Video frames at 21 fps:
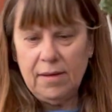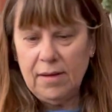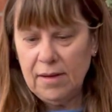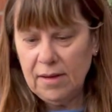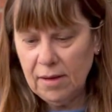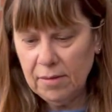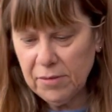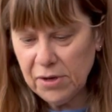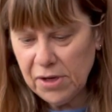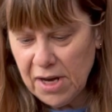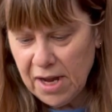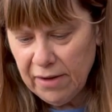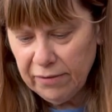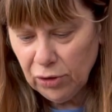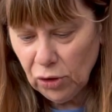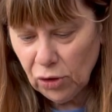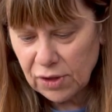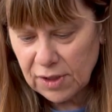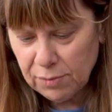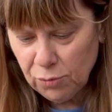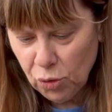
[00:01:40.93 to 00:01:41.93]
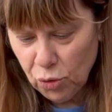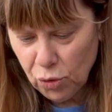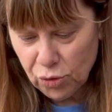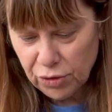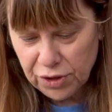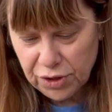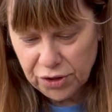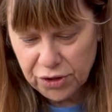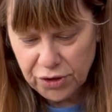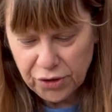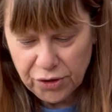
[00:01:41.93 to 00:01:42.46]
I'm going to have lots more
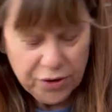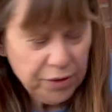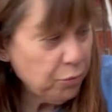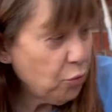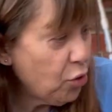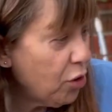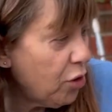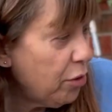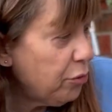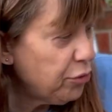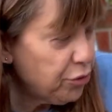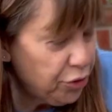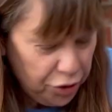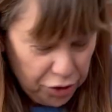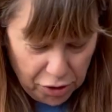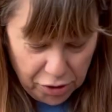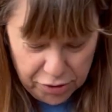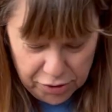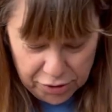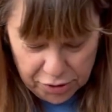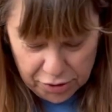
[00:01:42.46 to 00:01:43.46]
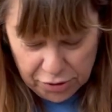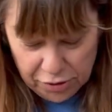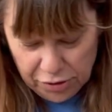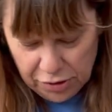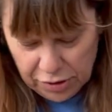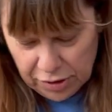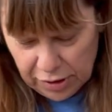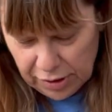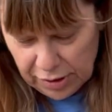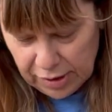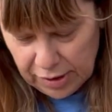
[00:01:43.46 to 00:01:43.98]
to do than what I will show you,
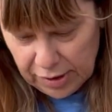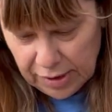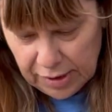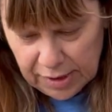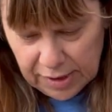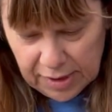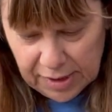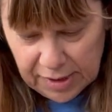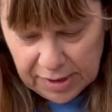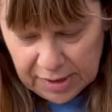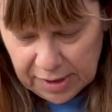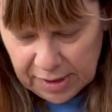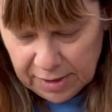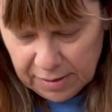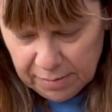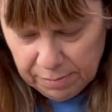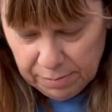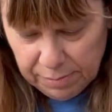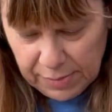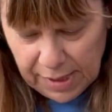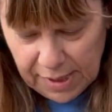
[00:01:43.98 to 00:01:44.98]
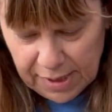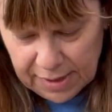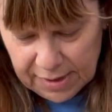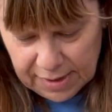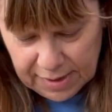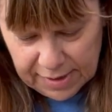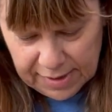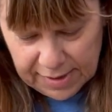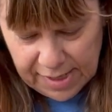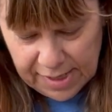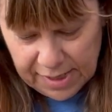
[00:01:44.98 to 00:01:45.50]
but
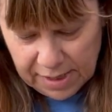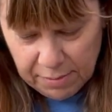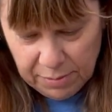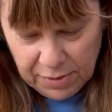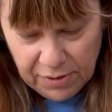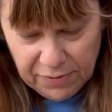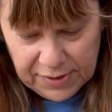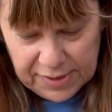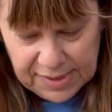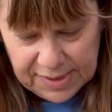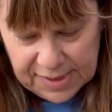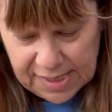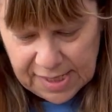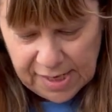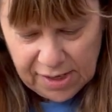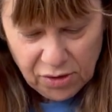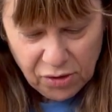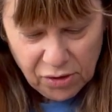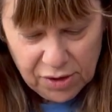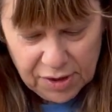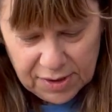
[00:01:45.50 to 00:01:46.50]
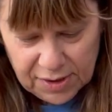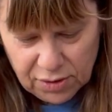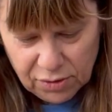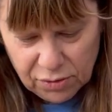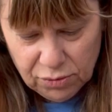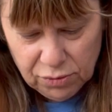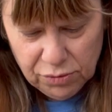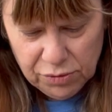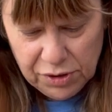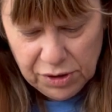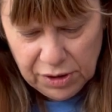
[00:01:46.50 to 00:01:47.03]
getting a bit of a start on it's
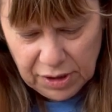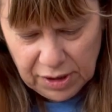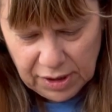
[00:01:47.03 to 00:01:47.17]
good.